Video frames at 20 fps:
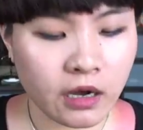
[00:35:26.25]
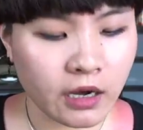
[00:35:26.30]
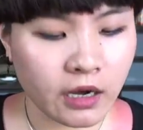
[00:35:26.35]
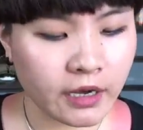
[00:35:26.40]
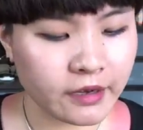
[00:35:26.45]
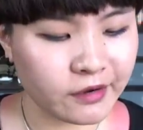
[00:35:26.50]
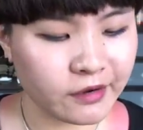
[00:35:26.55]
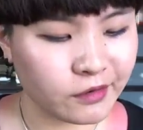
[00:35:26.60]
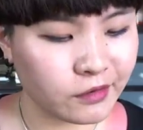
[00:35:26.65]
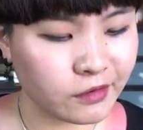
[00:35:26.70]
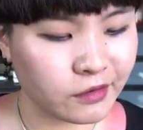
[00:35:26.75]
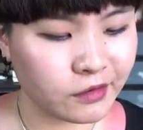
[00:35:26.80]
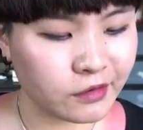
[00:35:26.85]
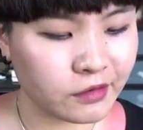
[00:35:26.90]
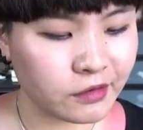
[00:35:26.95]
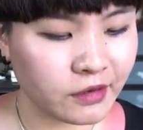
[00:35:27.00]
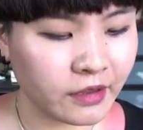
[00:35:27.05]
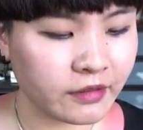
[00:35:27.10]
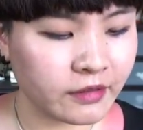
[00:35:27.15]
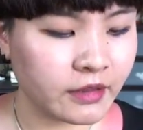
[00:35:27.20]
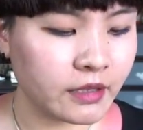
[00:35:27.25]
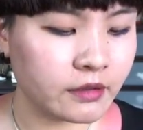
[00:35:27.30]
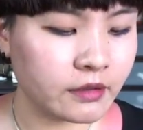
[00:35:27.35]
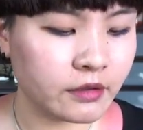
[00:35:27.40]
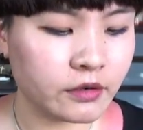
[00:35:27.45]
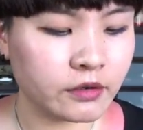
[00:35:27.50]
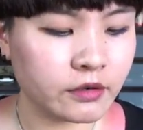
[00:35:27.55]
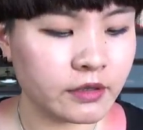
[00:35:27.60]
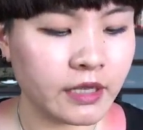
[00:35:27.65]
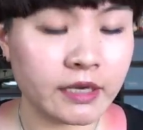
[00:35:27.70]
I I think
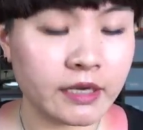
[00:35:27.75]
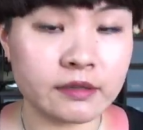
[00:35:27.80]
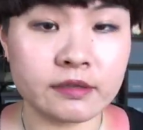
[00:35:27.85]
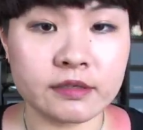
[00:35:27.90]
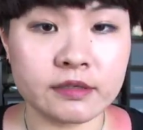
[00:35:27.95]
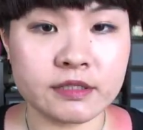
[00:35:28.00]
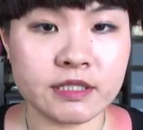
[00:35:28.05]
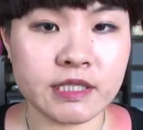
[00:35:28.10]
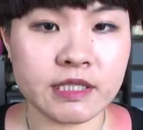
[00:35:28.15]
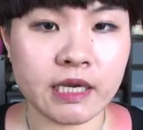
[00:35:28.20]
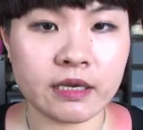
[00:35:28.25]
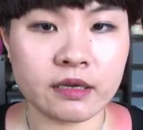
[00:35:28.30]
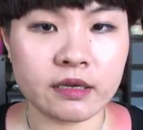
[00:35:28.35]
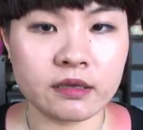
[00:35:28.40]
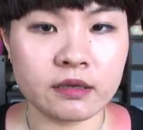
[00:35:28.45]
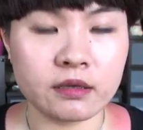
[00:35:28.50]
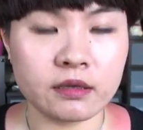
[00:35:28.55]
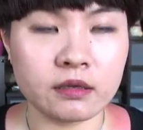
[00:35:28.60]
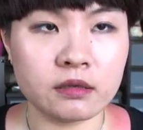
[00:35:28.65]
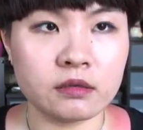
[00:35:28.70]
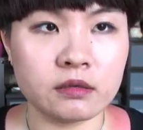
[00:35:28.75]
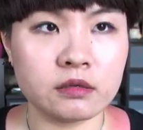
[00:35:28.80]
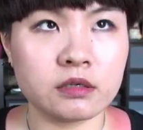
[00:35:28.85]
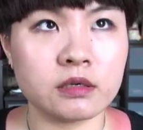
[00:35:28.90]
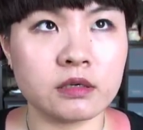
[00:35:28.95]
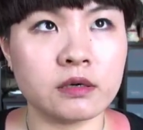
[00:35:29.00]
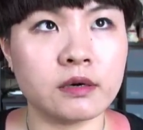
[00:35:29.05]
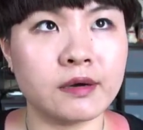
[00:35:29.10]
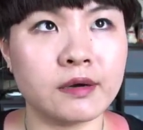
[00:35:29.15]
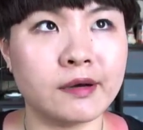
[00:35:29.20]
they're like the second
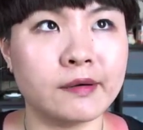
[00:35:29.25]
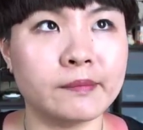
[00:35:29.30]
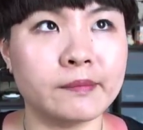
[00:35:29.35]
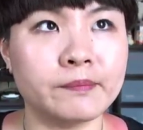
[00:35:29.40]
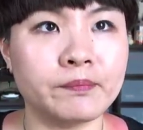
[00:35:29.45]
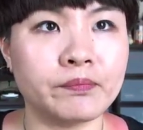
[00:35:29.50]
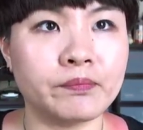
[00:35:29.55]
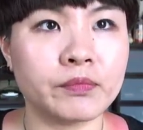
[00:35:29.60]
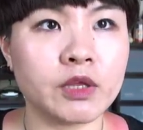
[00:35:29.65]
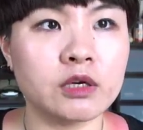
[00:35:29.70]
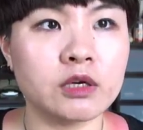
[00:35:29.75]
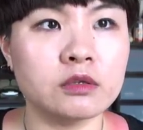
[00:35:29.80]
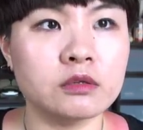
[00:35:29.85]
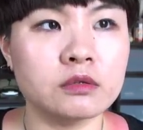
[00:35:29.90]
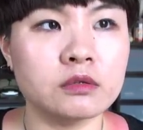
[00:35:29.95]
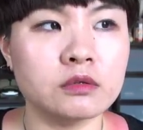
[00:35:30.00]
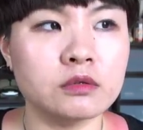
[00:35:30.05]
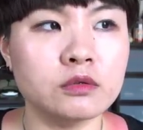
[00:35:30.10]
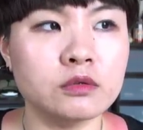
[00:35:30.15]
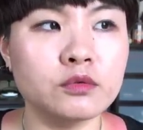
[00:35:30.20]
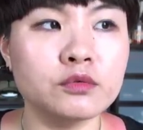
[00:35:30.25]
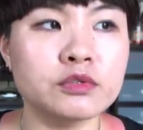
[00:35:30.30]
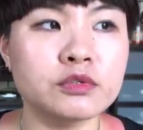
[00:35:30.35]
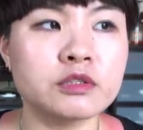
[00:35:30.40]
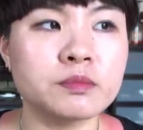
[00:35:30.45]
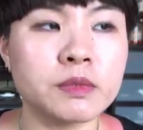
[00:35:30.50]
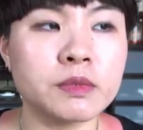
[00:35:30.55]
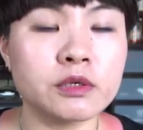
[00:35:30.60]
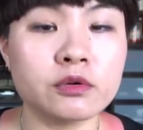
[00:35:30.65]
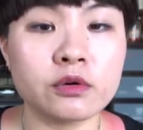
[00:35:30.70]
um,
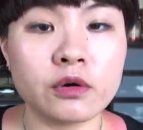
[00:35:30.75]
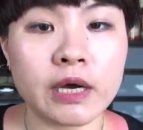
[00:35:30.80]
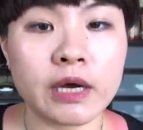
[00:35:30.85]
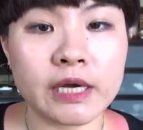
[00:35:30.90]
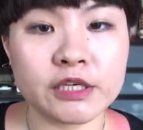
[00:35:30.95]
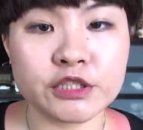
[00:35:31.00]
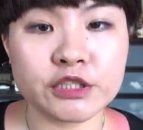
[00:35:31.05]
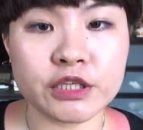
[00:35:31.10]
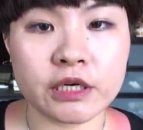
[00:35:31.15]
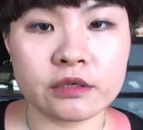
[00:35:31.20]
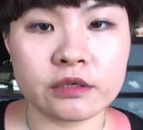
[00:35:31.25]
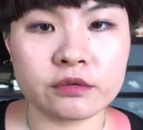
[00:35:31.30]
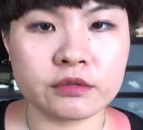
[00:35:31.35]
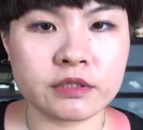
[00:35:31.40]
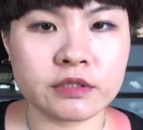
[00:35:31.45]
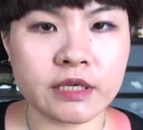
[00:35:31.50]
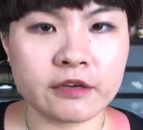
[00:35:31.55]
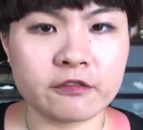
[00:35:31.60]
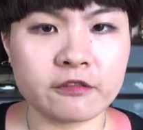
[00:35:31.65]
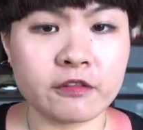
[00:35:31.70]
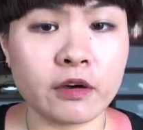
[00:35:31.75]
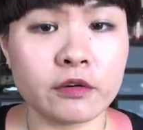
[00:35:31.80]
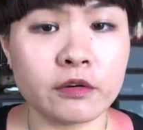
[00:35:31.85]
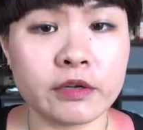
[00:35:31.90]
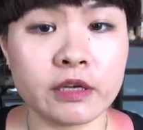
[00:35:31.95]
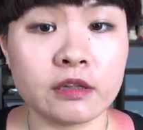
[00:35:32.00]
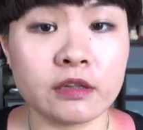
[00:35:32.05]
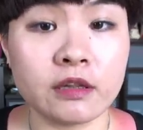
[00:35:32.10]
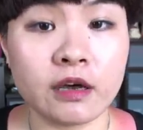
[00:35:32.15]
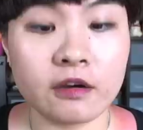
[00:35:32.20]
loose mineral eyeshadows I fell
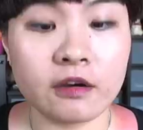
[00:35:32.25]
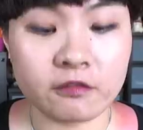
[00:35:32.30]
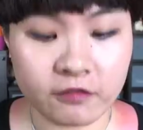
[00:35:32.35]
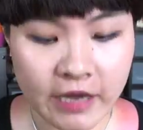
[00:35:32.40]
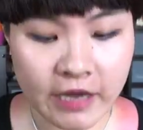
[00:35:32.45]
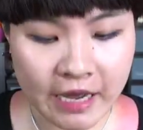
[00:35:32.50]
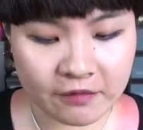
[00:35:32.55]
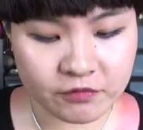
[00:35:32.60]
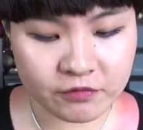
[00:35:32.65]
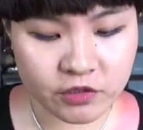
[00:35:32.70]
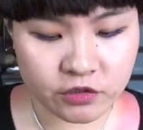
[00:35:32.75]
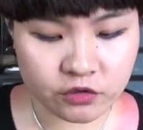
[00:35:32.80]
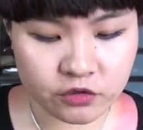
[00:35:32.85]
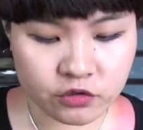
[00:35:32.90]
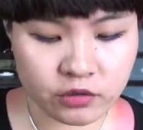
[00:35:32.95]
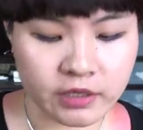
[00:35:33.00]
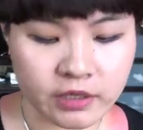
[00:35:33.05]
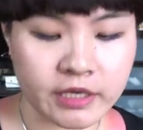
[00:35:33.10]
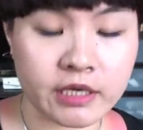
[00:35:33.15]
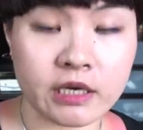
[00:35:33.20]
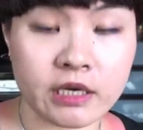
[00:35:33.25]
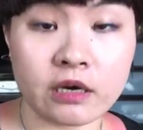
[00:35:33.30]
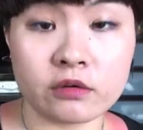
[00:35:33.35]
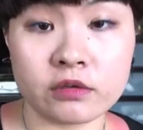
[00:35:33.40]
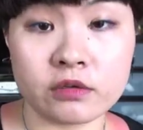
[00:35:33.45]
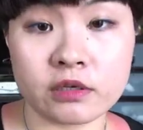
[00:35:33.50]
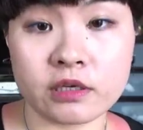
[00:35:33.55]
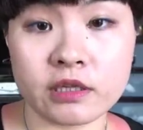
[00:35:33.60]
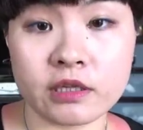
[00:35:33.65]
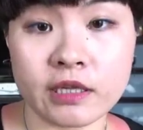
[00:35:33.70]
in love after trying
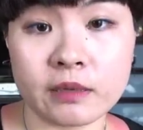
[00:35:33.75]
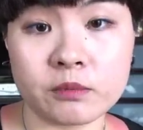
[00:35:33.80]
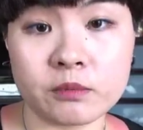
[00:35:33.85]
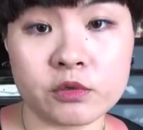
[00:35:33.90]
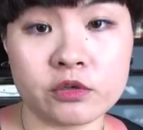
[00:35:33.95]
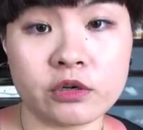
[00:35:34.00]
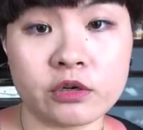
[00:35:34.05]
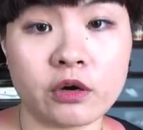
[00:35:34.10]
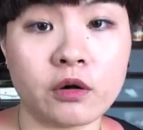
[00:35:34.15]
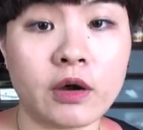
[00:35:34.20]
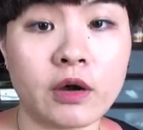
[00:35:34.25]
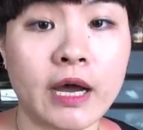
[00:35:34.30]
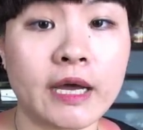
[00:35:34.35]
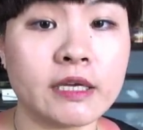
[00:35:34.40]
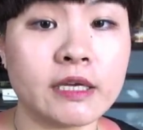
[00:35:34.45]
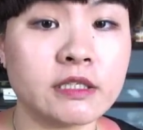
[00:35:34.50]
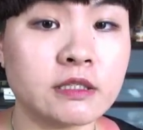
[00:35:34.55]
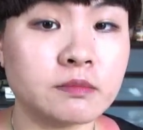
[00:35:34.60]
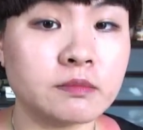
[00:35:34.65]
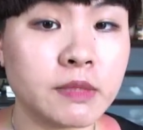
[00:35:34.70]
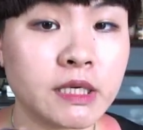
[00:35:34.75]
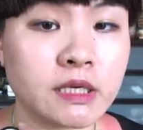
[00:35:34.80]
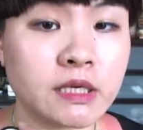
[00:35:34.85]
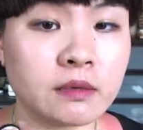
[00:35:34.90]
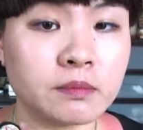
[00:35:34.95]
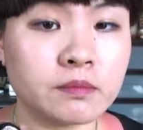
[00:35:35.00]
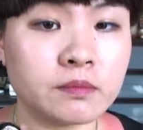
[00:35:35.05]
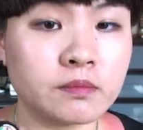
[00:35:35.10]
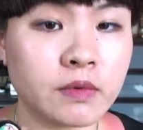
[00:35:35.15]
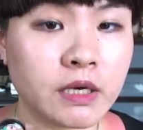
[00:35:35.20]
out the Glamour Doll Eyes
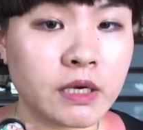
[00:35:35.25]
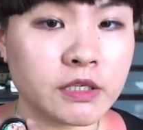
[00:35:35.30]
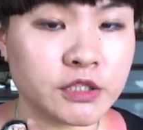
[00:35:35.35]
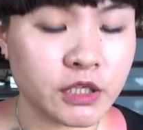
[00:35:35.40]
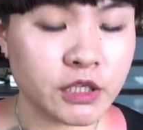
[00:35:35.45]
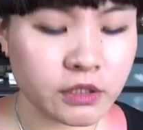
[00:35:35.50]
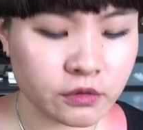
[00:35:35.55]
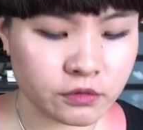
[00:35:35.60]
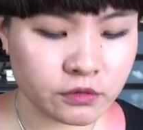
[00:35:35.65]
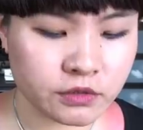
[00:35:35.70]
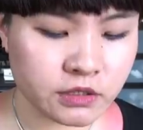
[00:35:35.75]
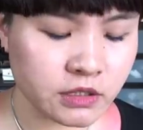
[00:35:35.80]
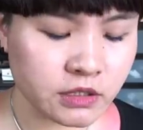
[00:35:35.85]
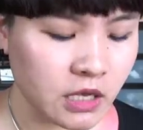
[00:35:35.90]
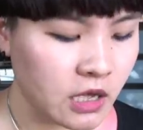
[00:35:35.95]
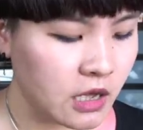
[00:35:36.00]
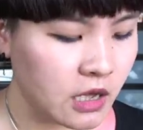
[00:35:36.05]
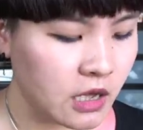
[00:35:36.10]
makeup eyeshadows.